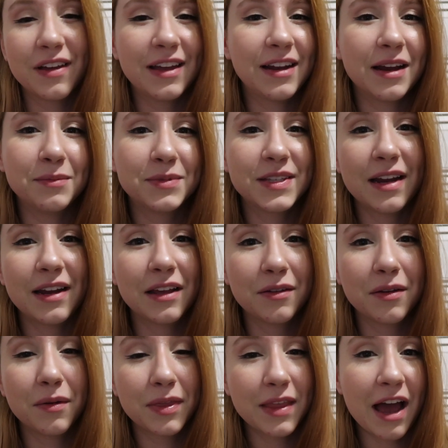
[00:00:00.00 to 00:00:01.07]
And I'm
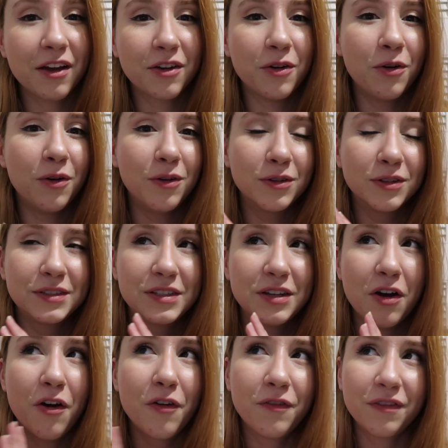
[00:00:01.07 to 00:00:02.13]
setting that goal
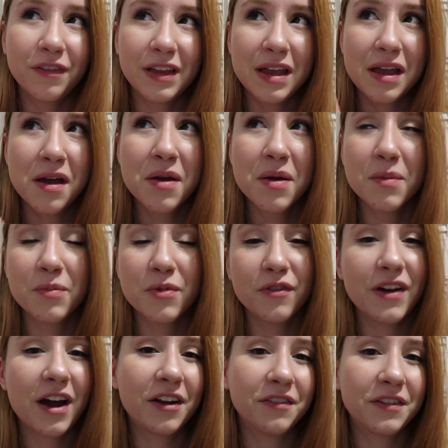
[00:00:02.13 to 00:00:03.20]
to hopefully
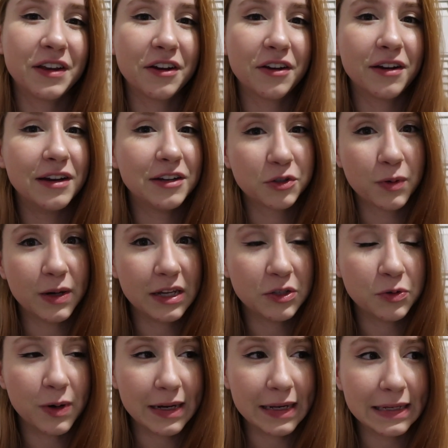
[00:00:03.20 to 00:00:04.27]
move out of here in twenty
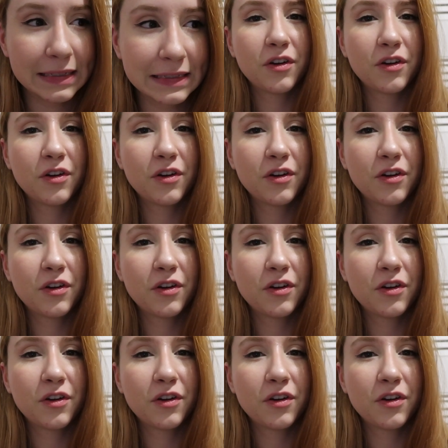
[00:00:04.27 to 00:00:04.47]
twenty.